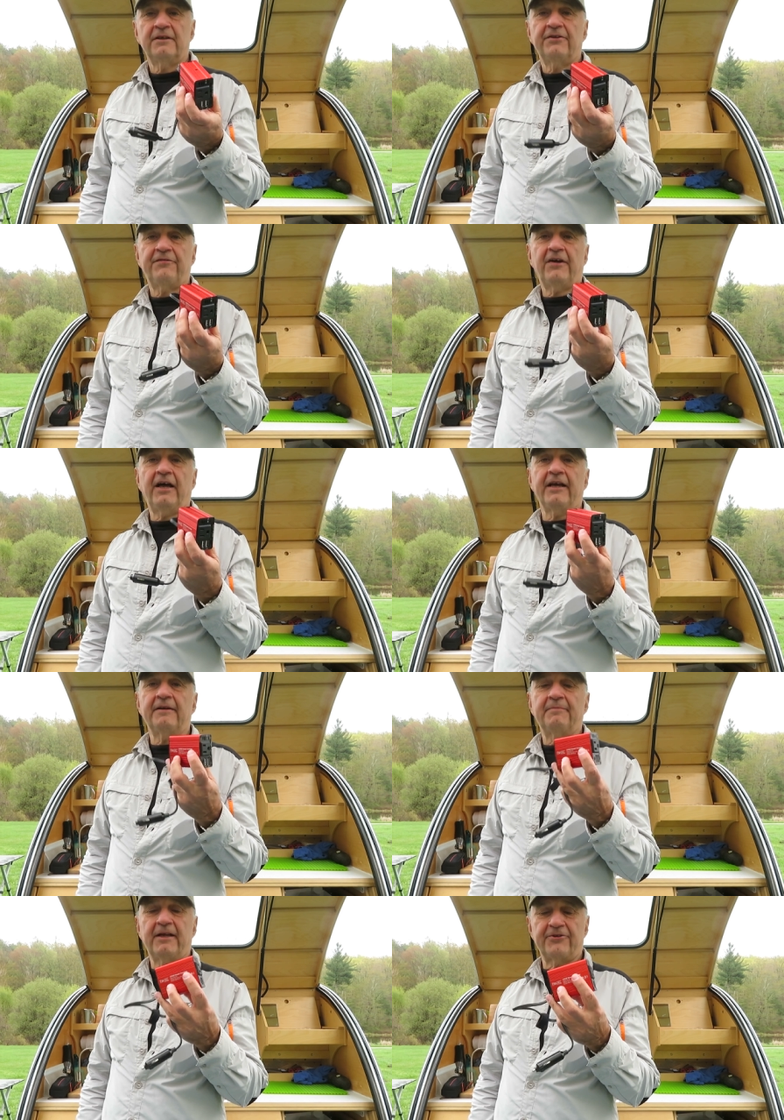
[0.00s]
it's
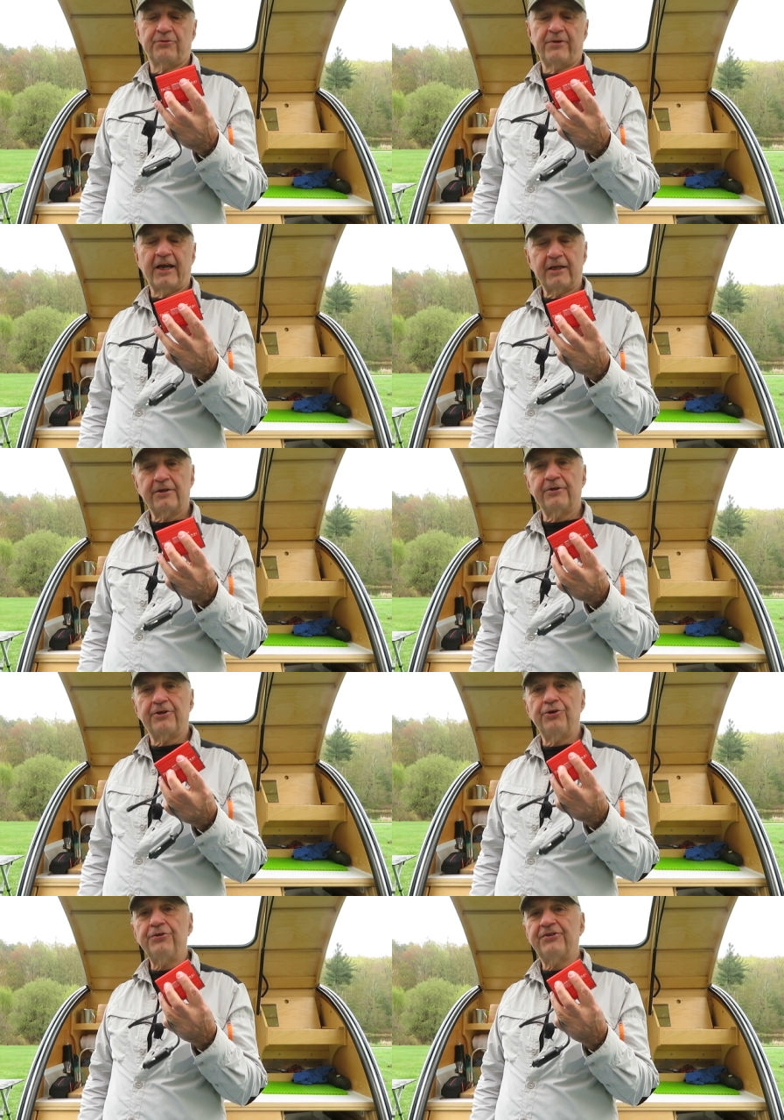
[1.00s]
fine, but as a regular
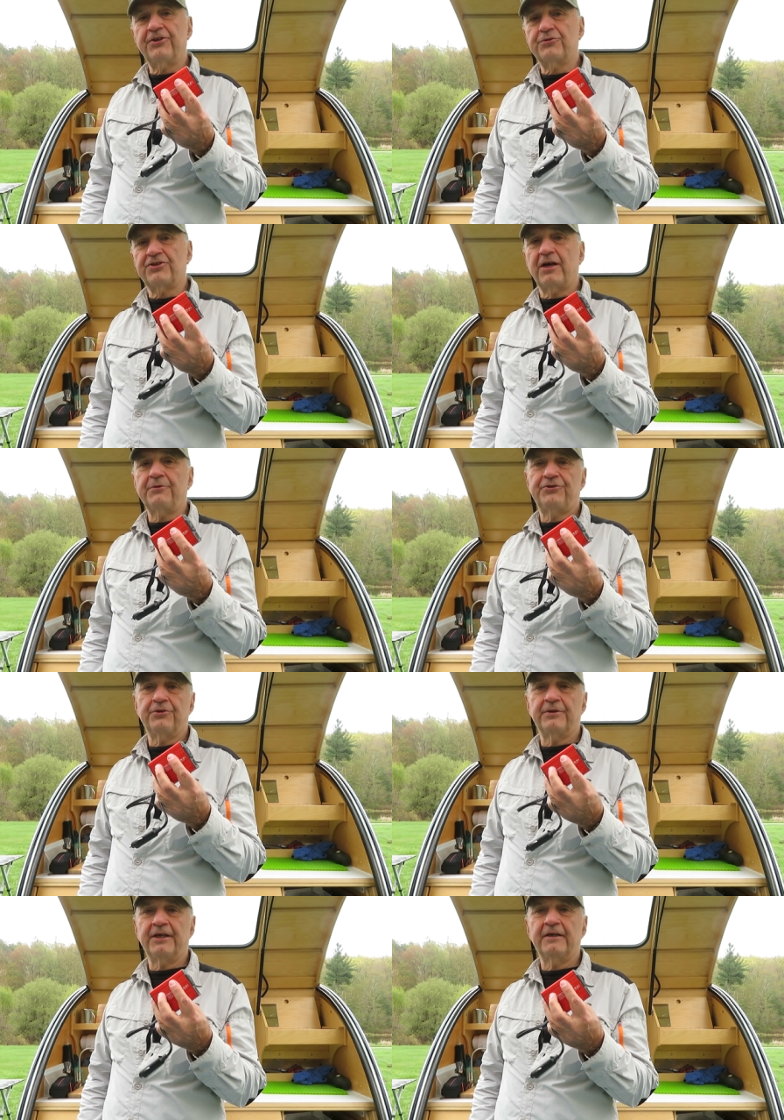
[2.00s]
usage, which I was
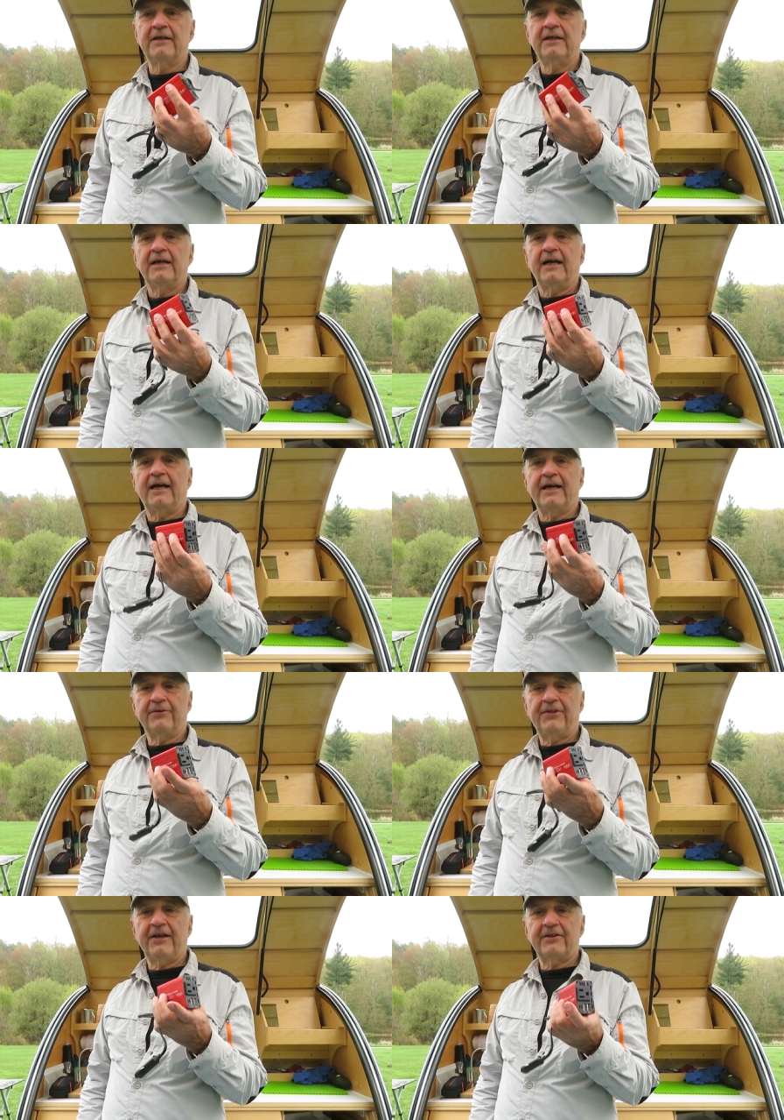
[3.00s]
doing, uh, I
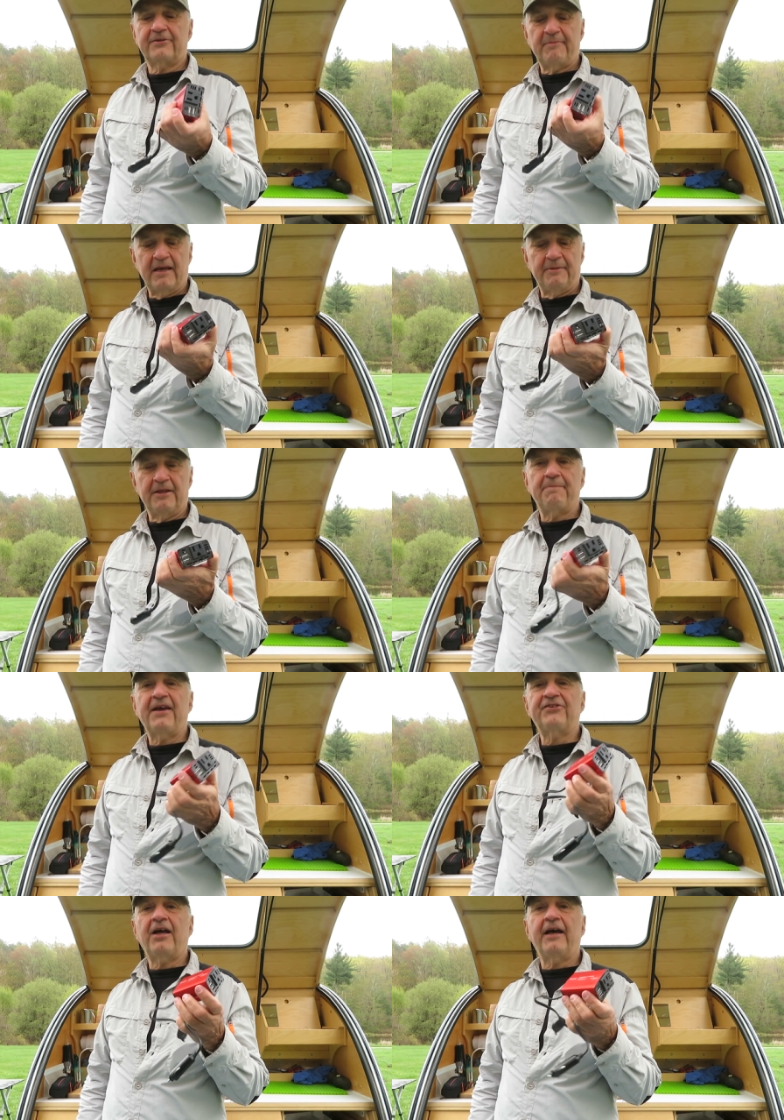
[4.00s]
don't think it's maybe the
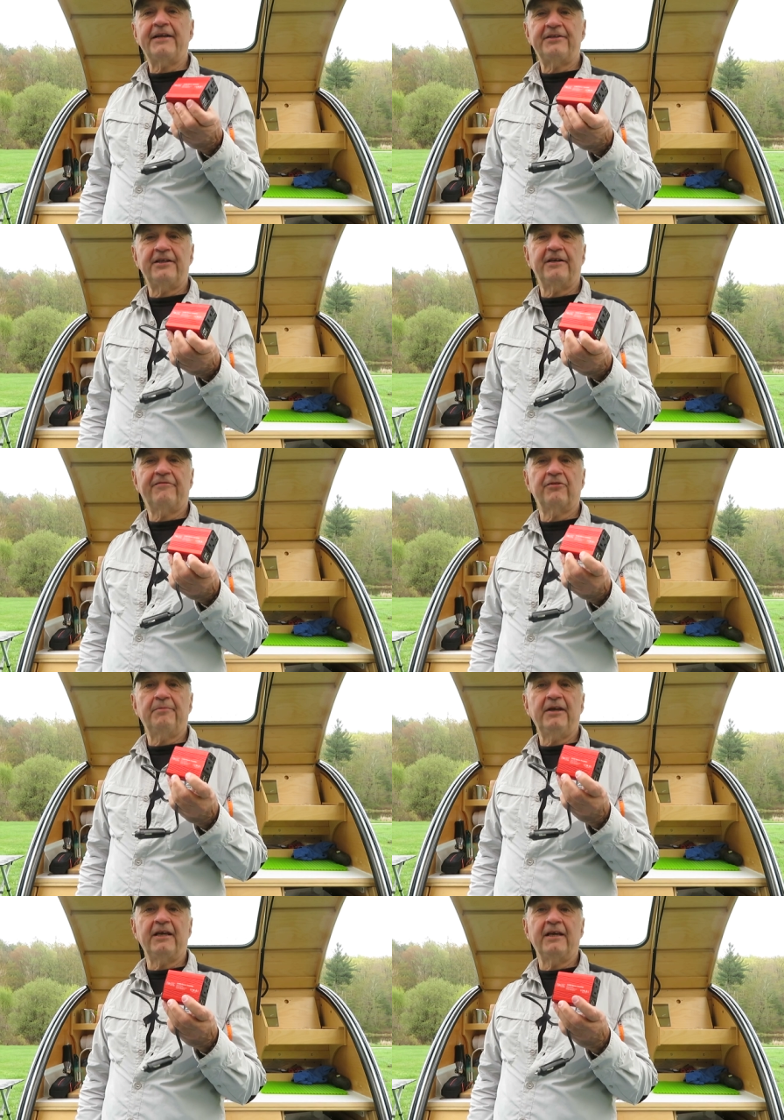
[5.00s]
best idea for
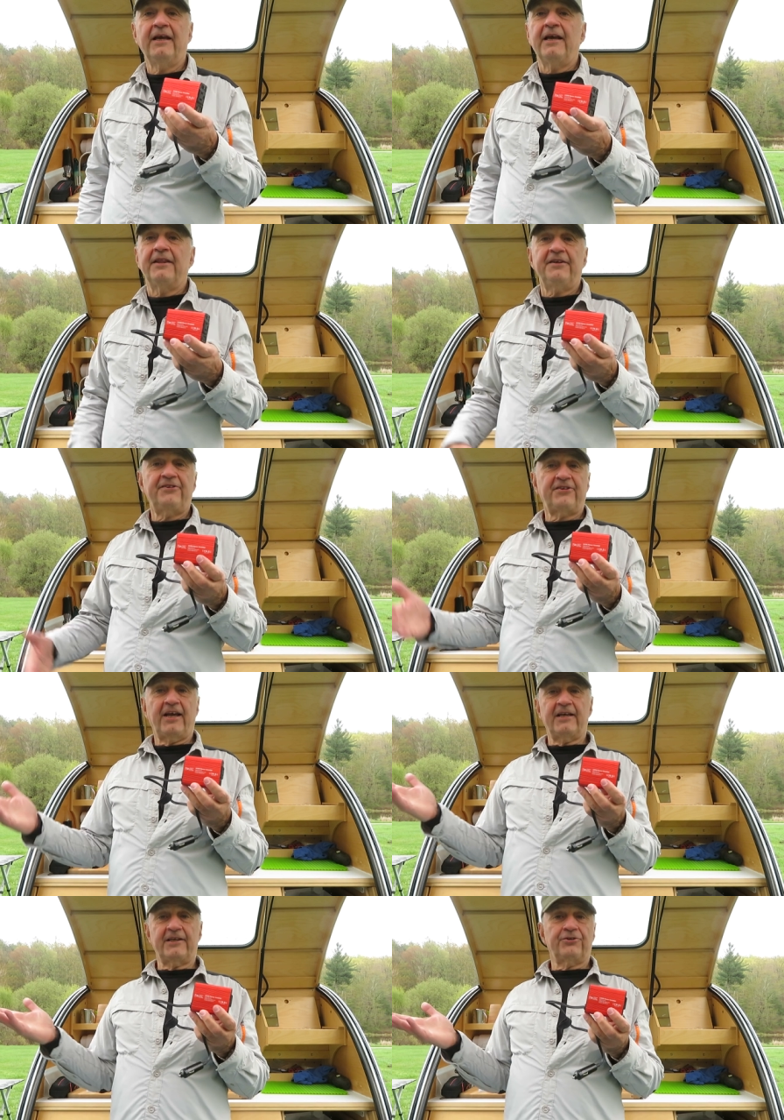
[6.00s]
me. This is
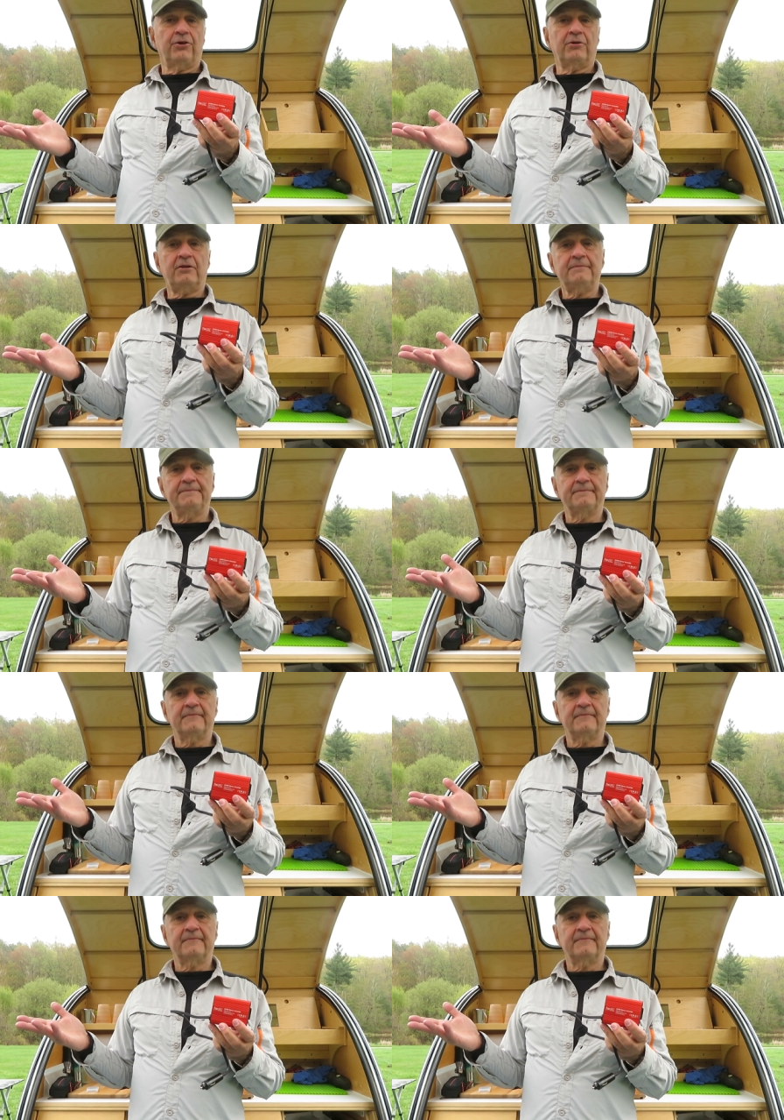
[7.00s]
anecdotal.